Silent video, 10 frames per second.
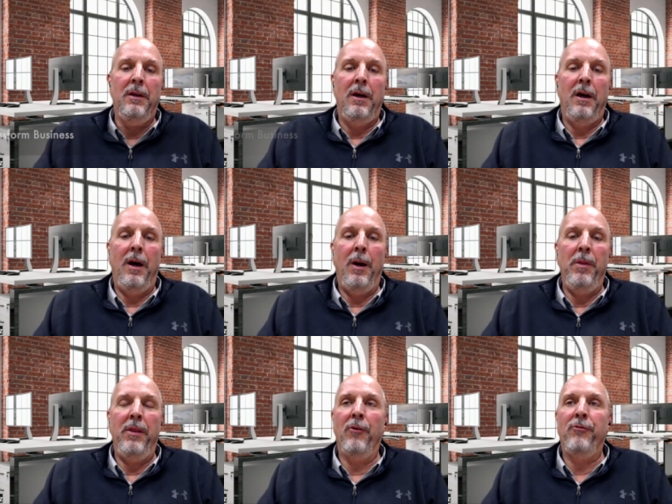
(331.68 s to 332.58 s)
um,
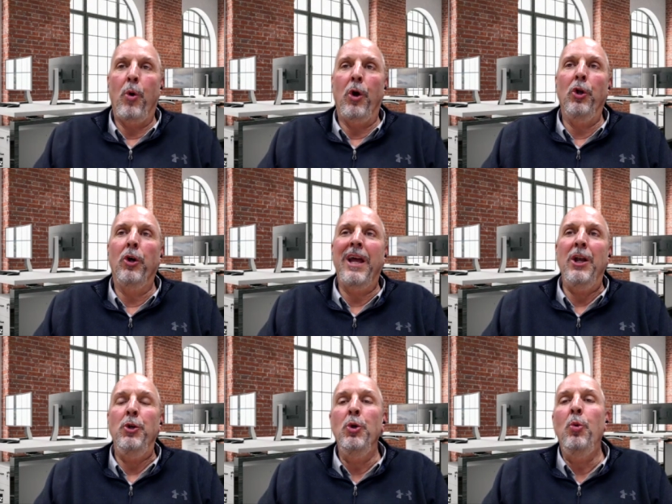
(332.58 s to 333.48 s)
and therefore look at
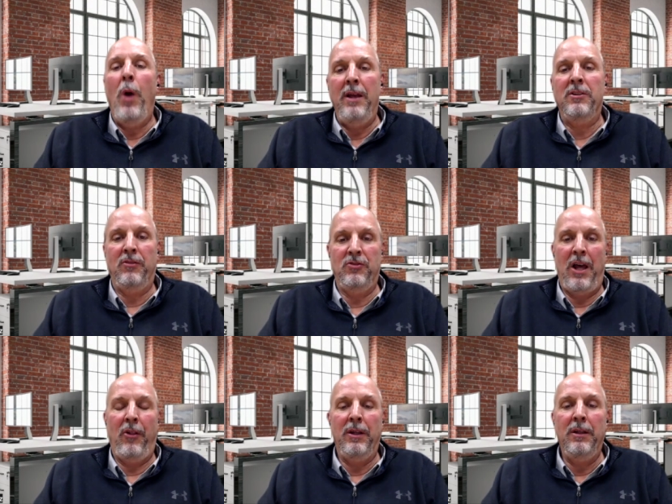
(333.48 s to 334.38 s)
new ways of
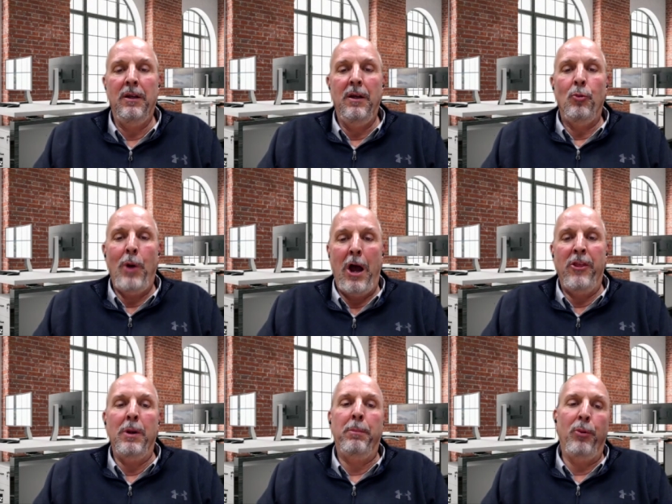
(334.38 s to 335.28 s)
selling rather
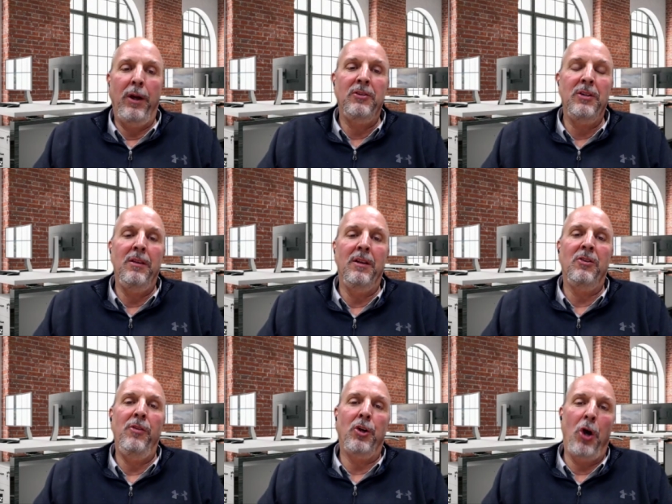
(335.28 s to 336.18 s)
than replacing this,
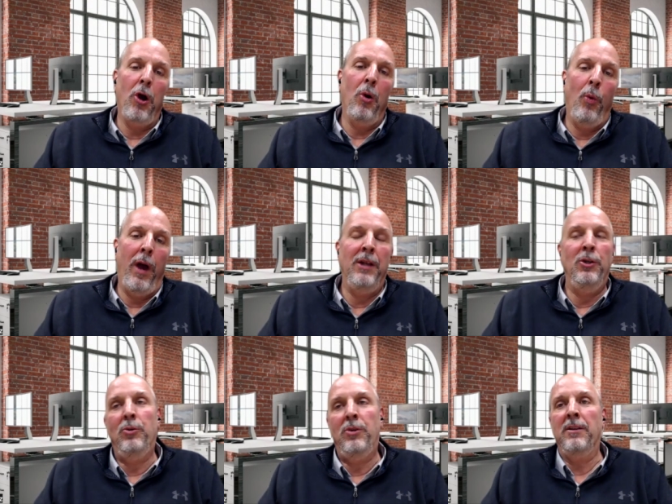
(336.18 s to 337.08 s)
the current way in
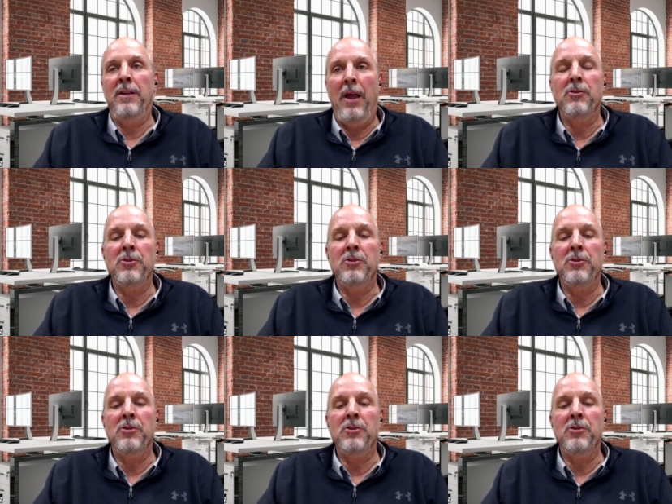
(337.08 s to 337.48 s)
new technology.